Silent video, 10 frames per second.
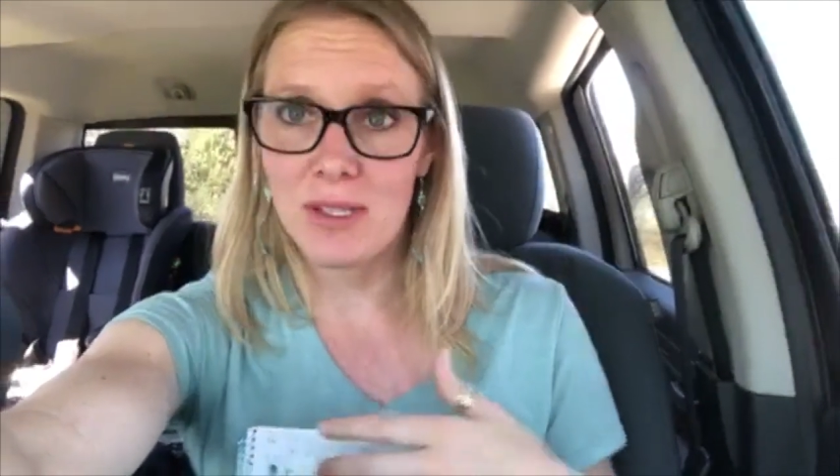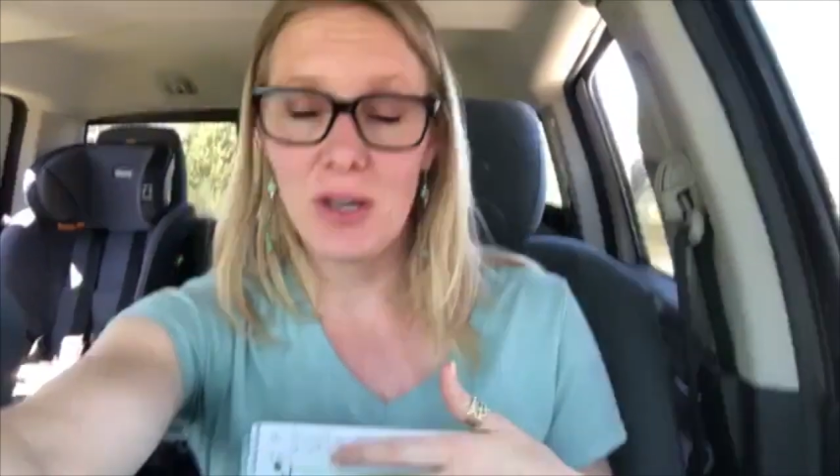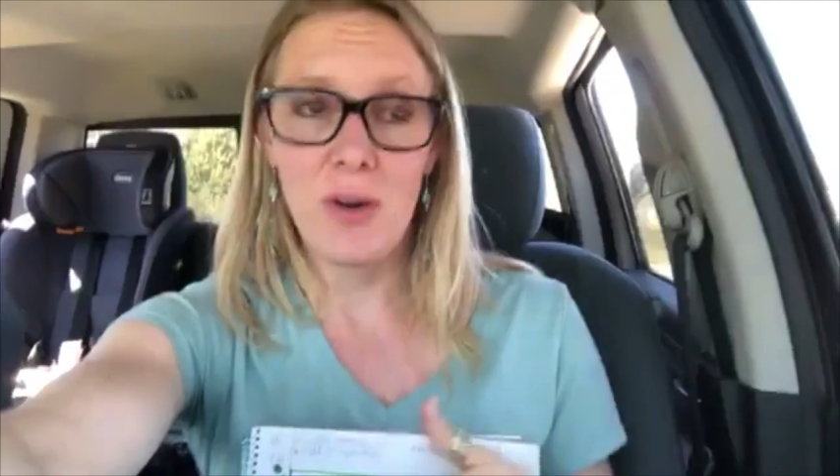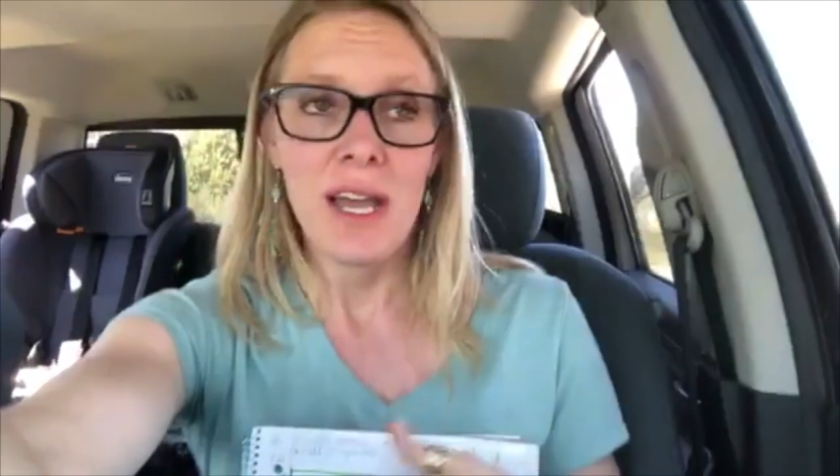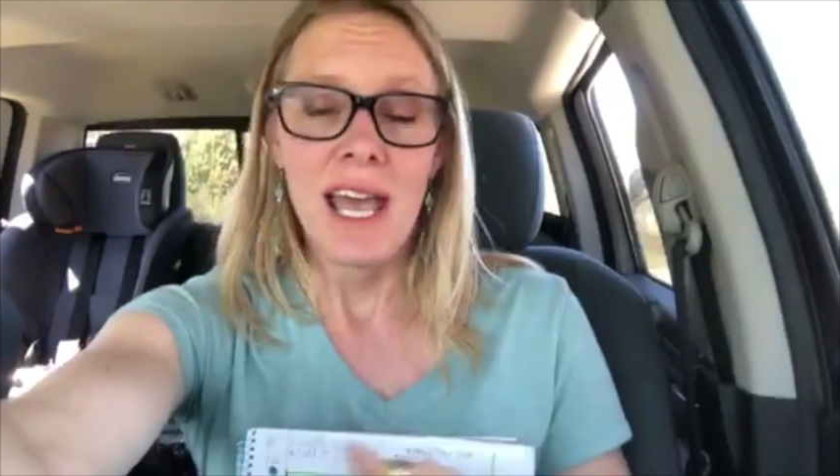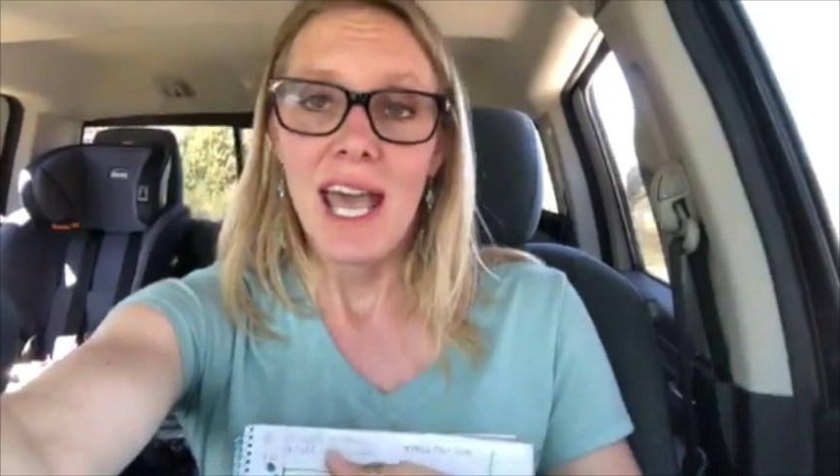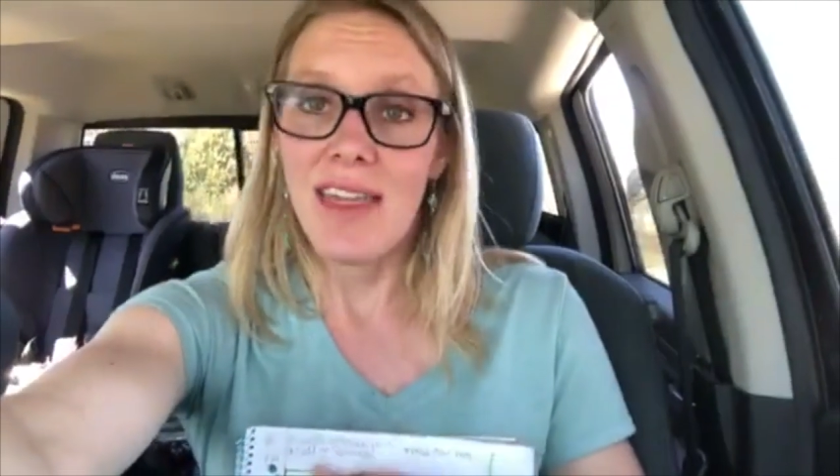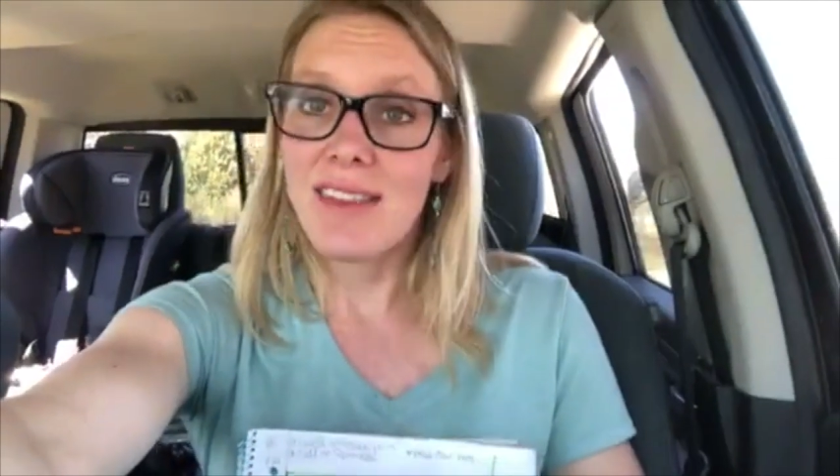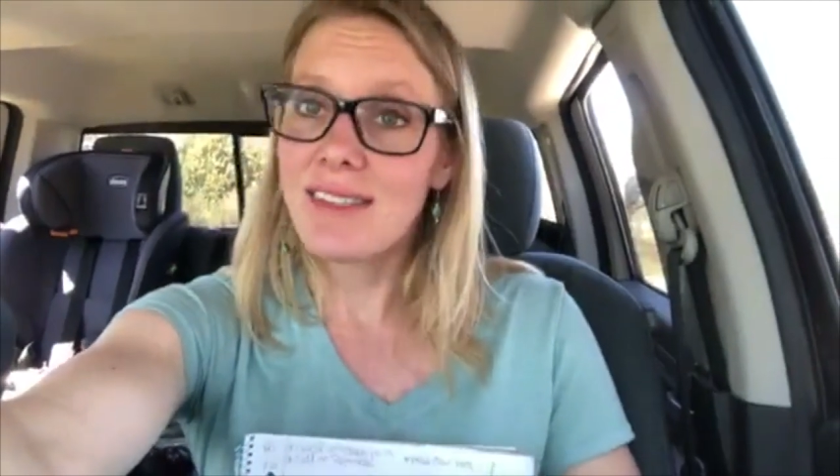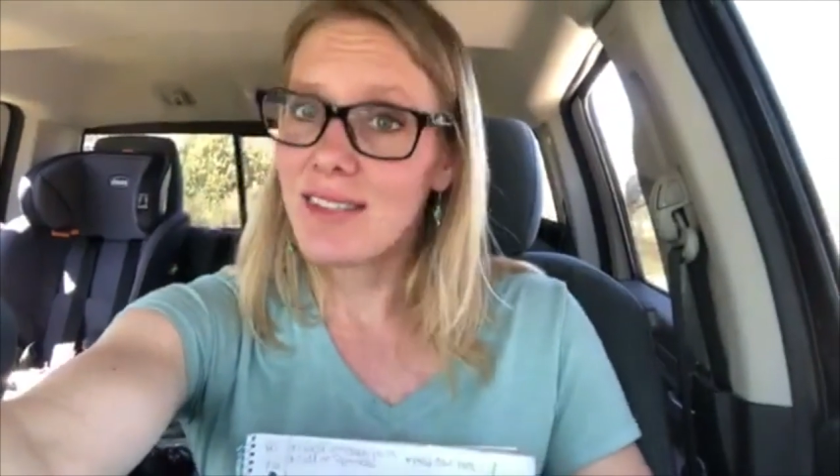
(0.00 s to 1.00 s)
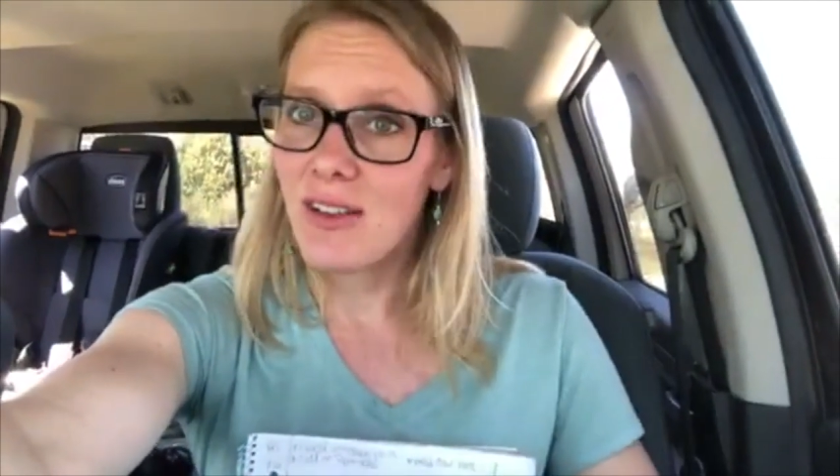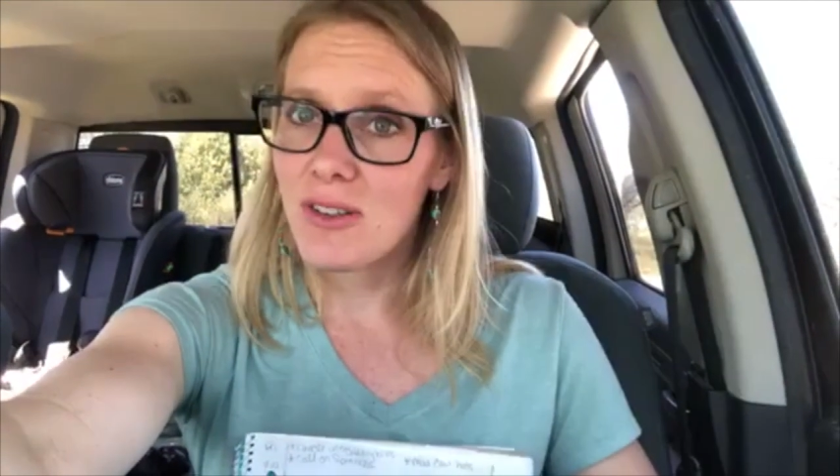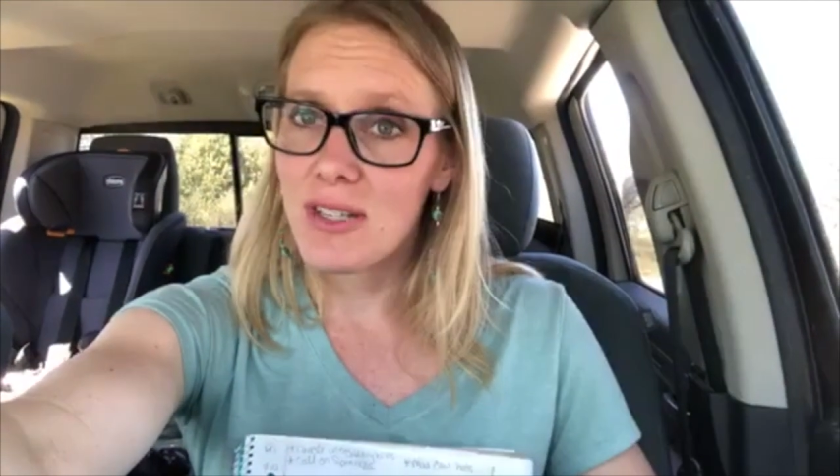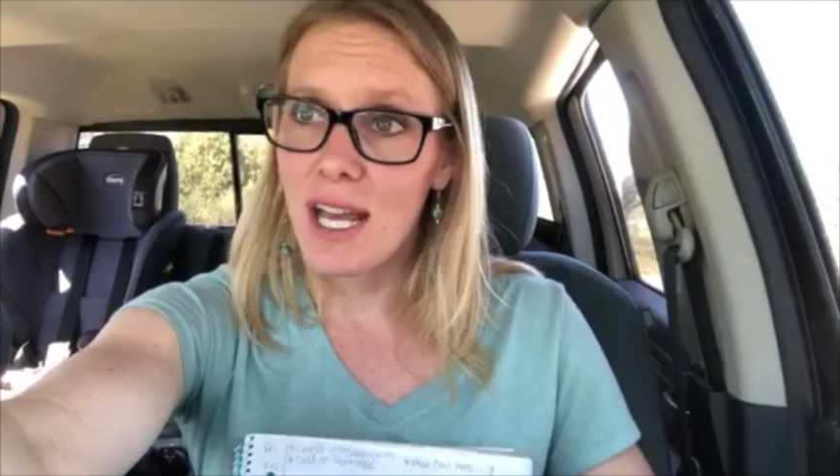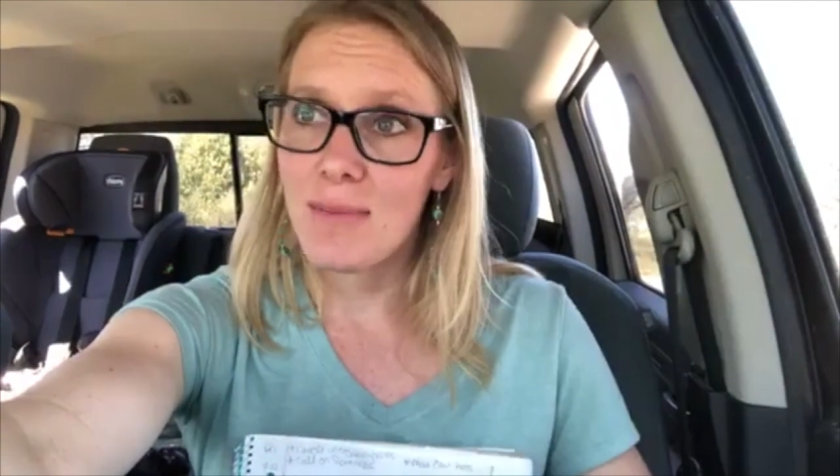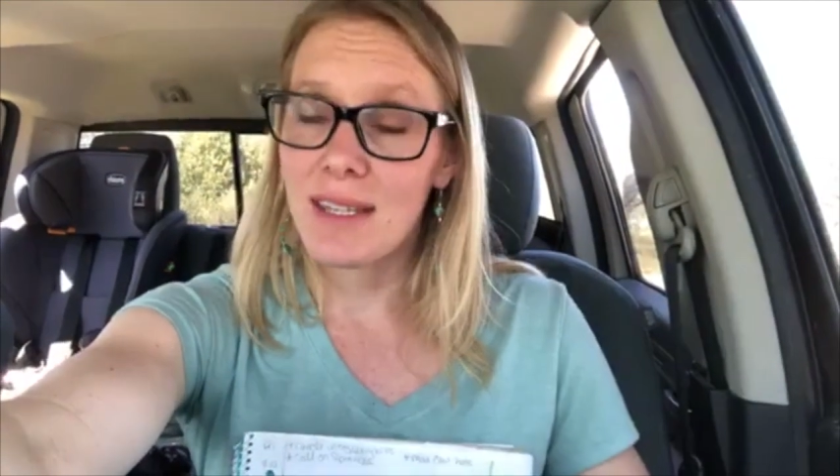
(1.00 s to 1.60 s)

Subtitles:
So, and this is also time